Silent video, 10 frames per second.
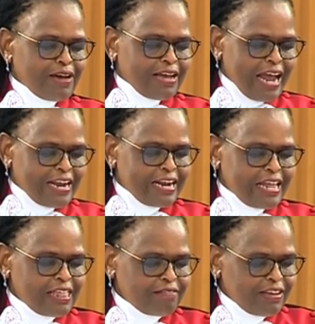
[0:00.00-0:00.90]

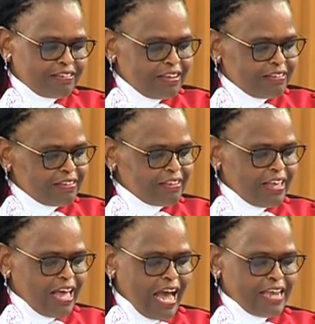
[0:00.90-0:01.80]
versus
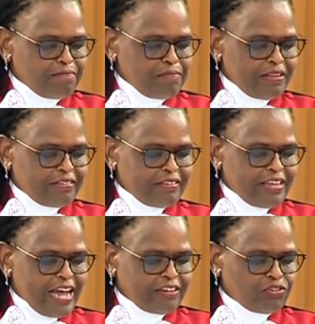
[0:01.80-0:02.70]

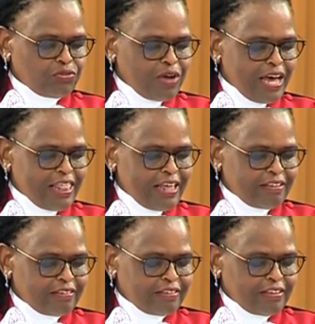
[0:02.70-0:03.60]
IMBC and two
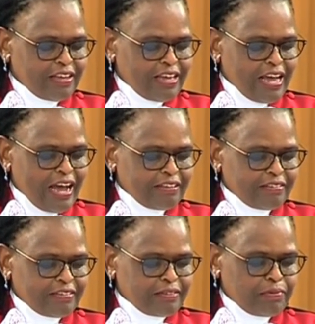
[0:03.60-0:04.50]
others,
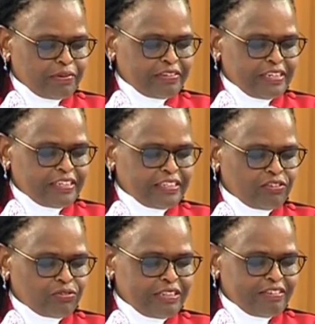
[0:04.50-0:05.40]
as reported
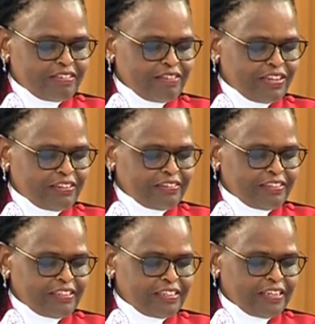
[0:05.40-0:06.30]
in
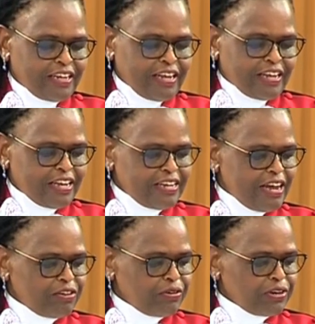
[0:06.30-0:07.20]
2017
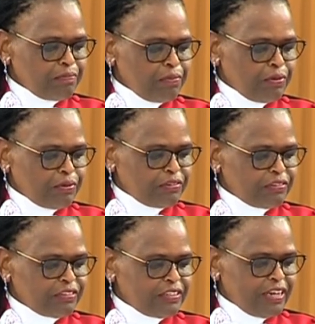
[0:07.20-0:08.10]
Kenya Law
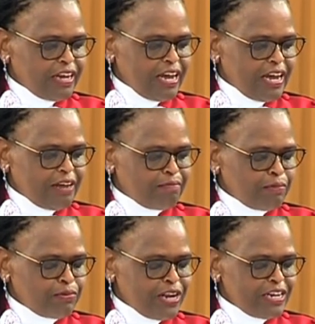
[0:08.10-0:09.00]
Report,
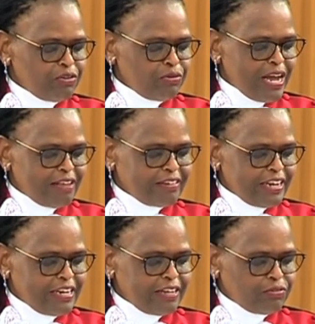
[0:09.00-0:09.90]
popularly known
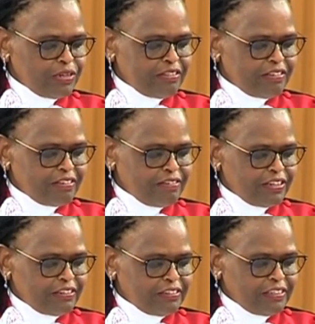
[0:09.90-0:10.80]
as Raila
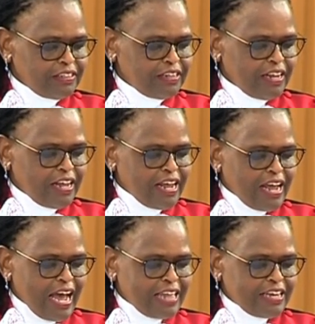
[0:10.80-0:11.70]
2017,
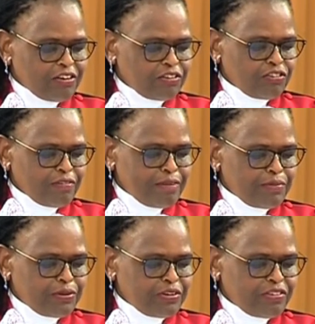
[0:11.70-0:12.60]
and the Court of
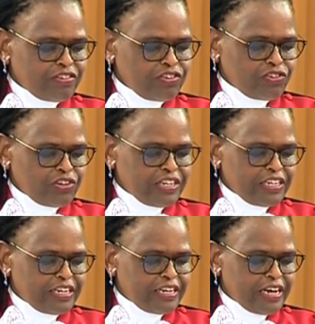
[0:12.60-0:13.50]
Appeal
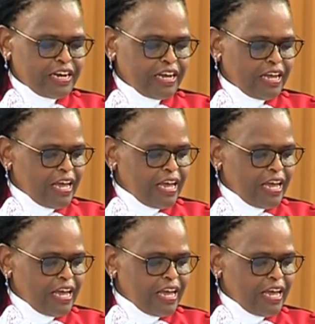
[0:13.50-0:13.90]
decision in